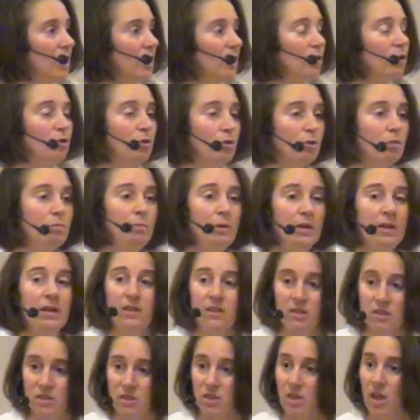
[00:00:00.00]
It could
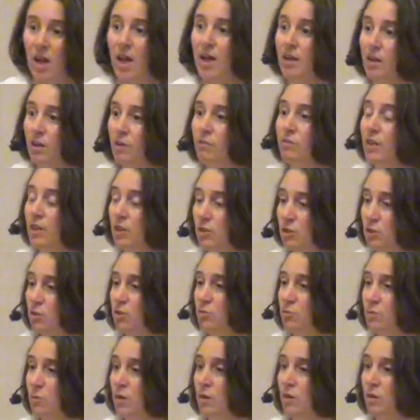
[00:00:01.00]
be inside of a
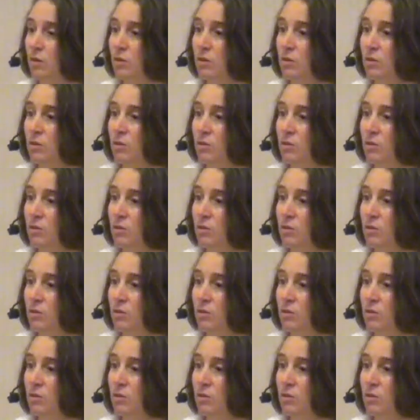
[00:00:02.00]
tumor,